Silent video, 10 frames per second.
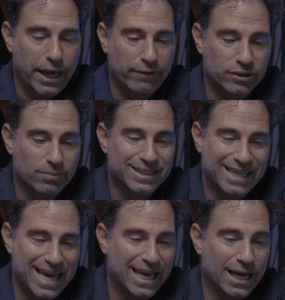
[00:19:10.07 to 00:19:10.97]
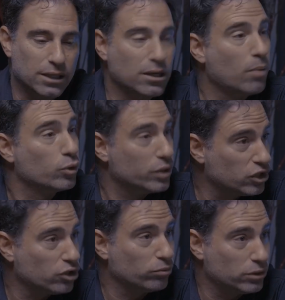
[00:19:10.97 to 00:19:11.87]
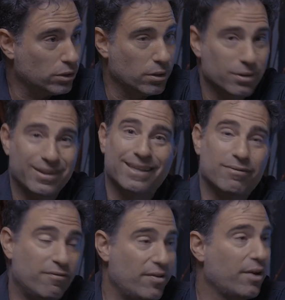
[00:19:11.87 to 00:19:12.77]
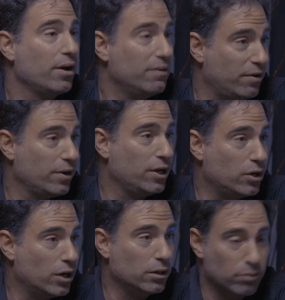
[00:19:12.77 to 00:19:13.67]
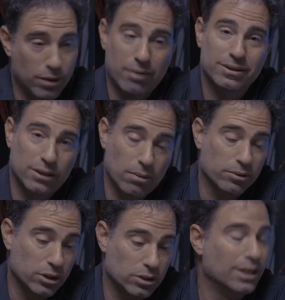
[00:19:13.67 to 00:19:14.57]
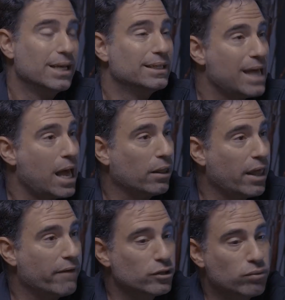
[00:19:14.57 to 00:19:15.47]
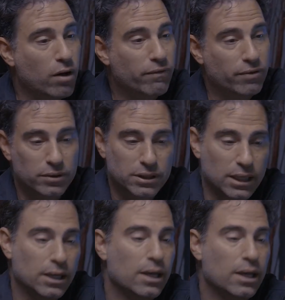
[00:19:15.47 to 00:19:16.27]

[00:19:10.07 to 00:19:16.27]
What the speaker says: If someone's getting a double-digit return, that's very, very good. When I say double-digit, 10, 11, 12, 13,